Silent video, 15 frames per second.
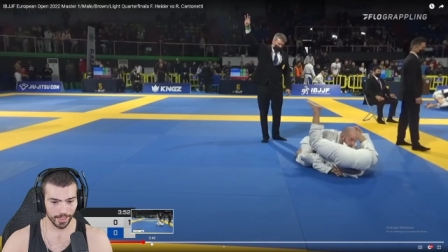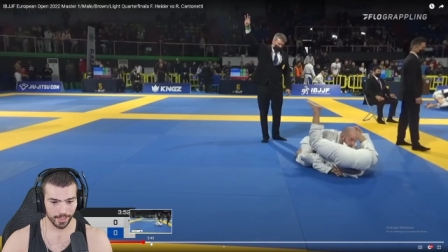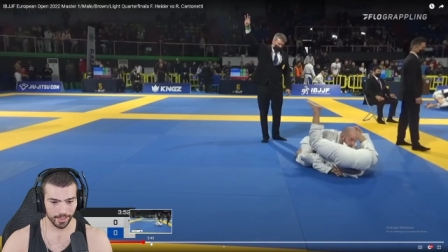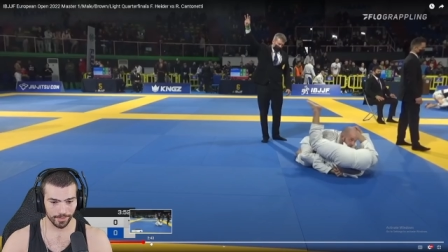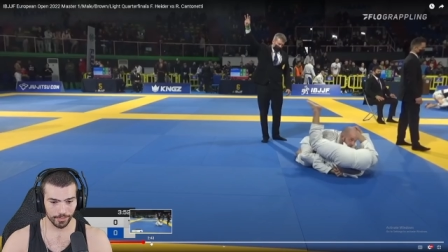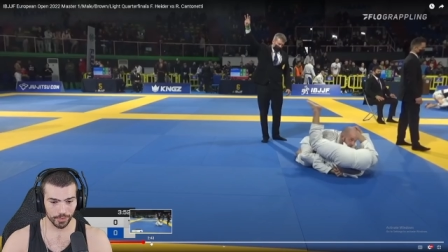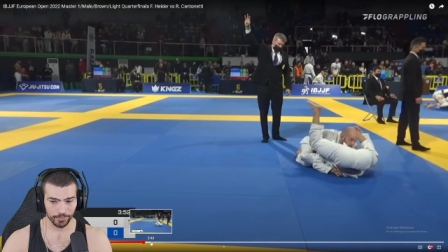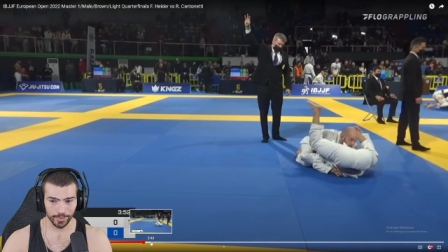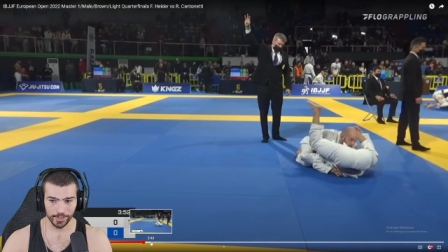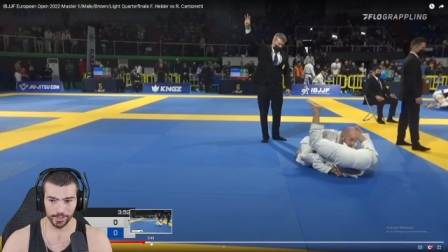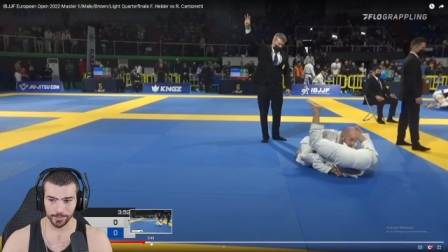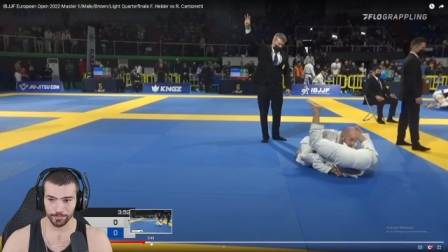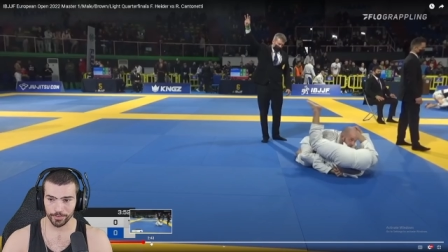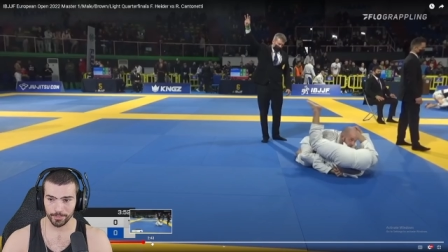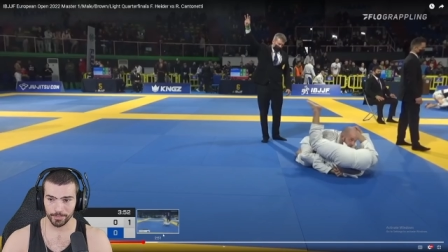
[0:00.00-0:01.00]
And if you can find
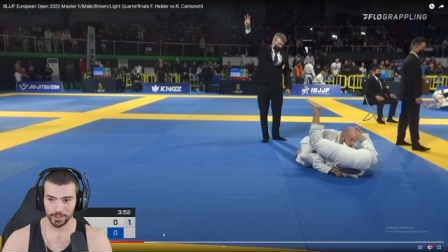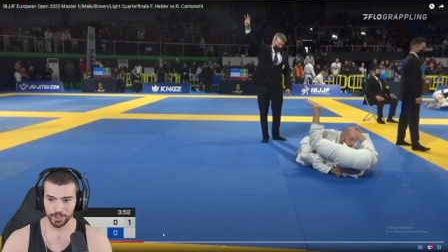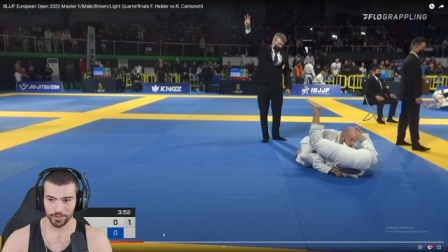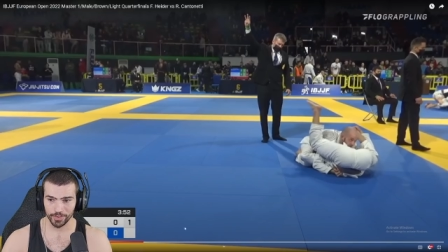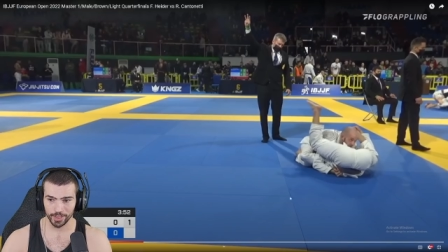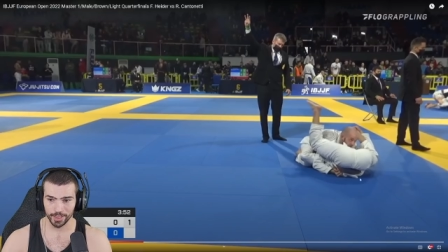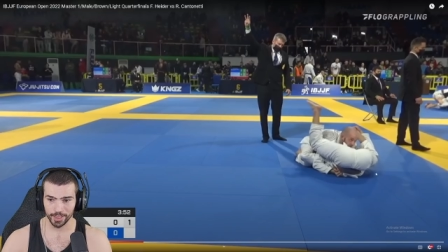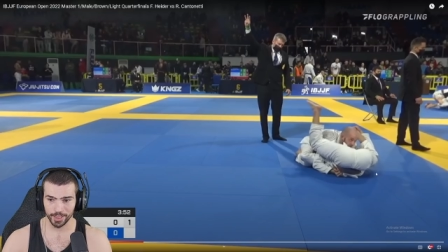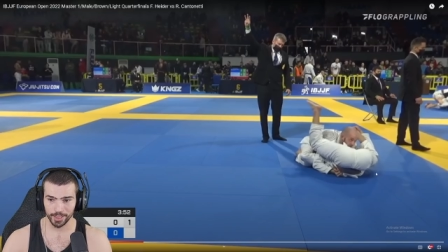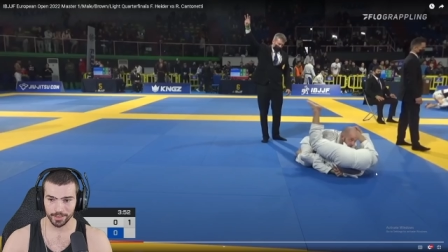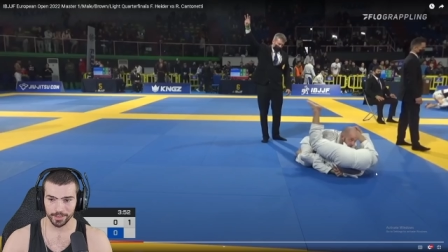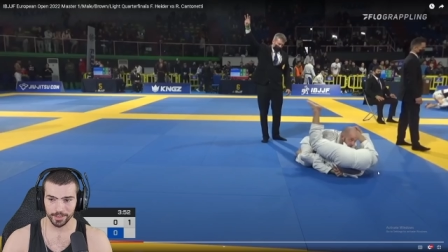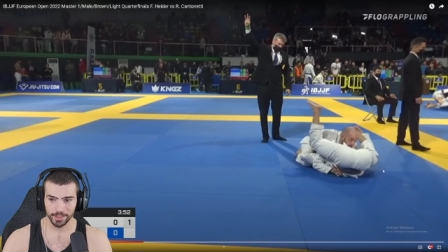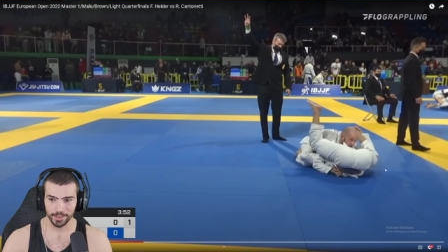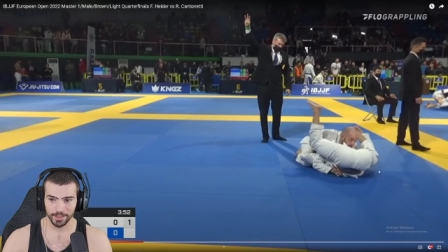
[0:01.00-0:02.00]
some free material on it,
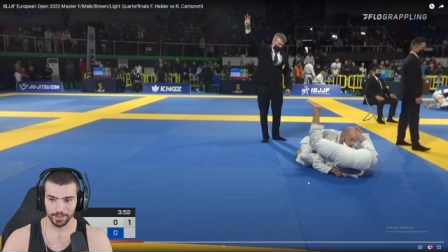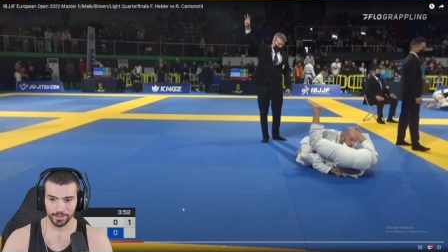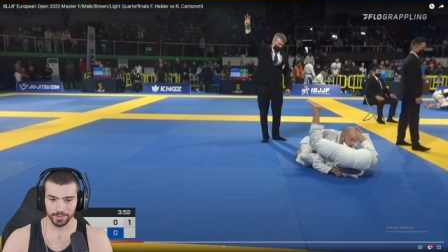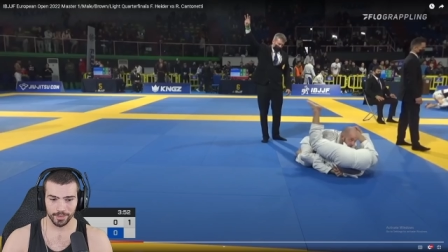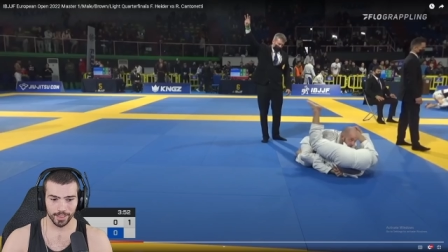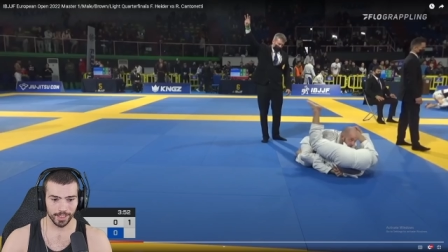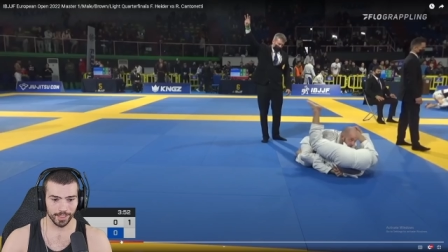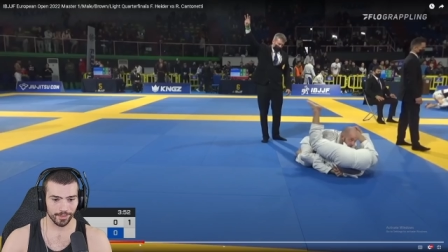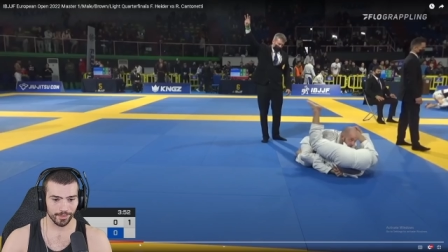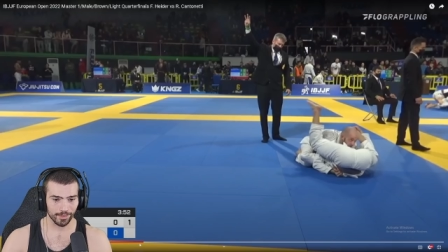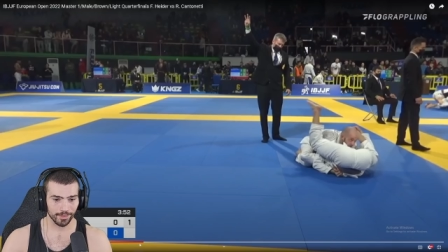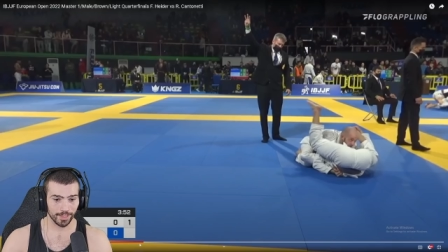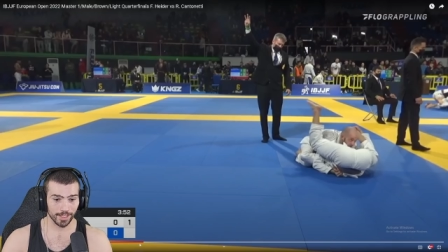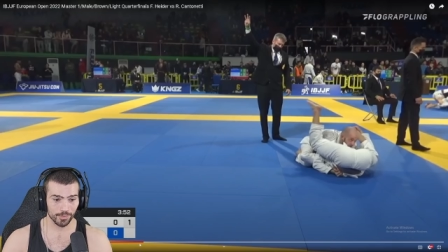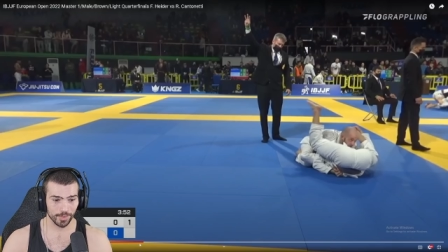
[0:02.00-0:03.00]
then
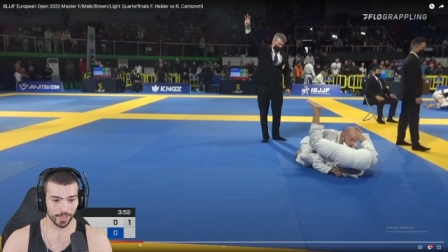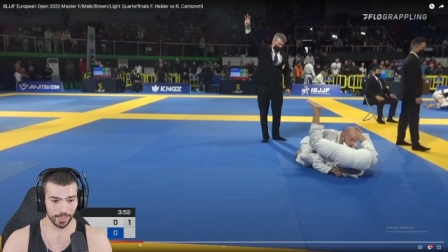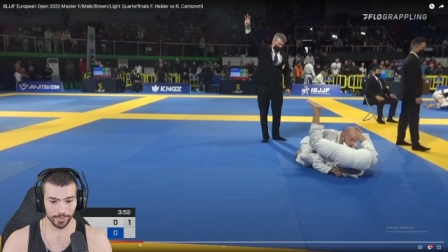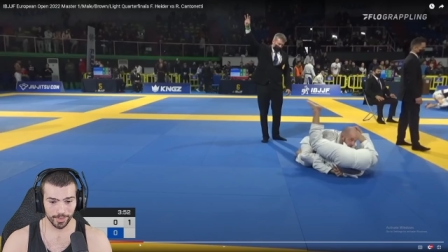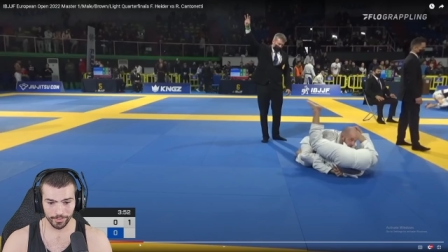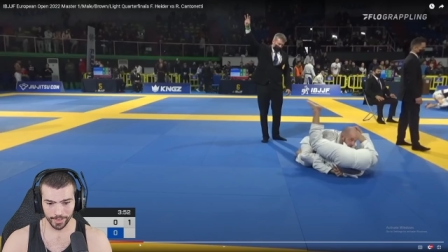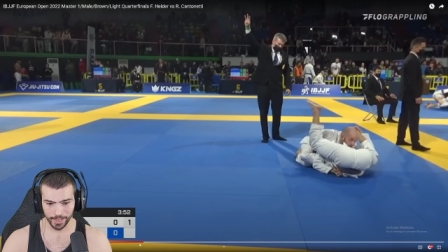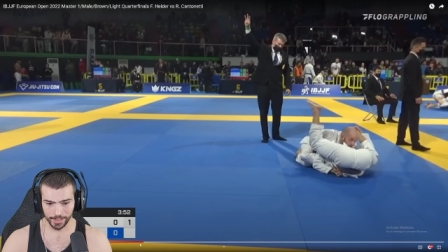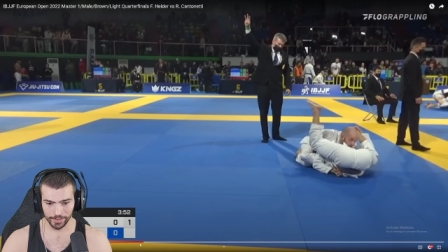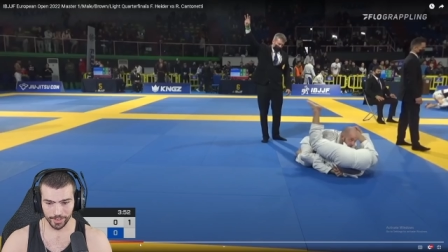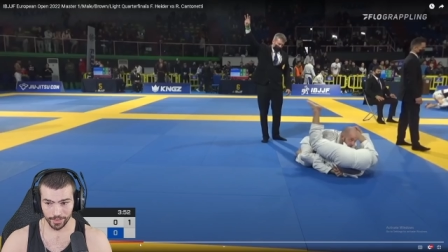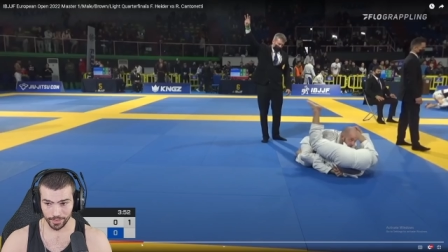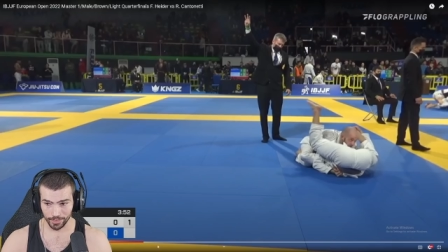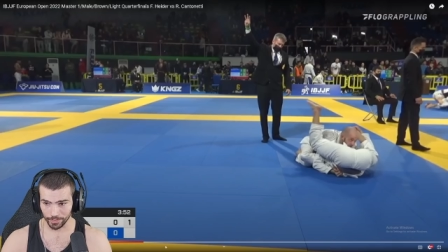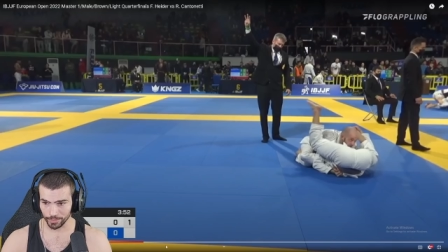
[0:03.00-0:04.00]
that's what I would advise to
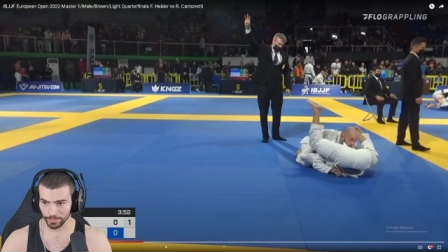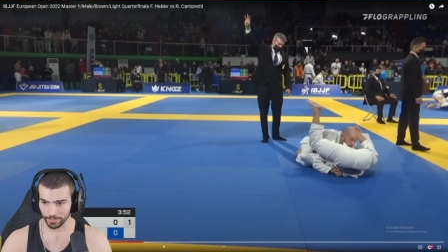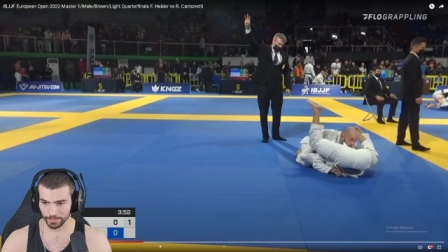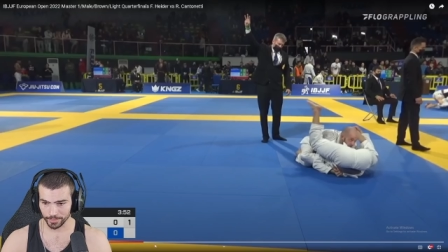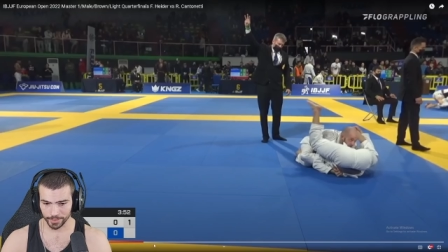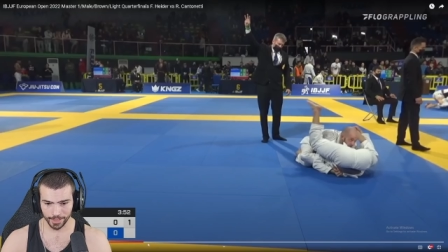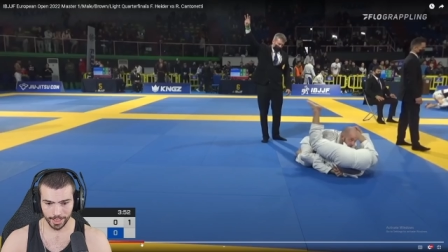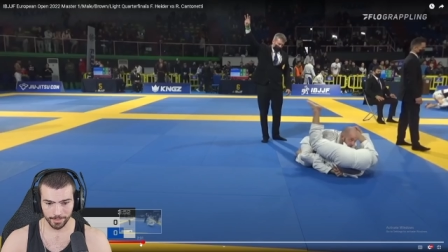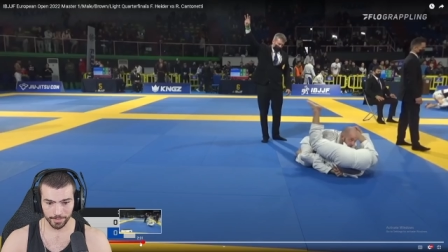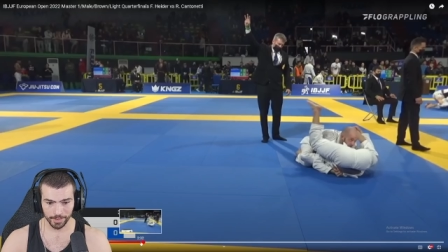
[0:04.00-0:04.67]
do, okay?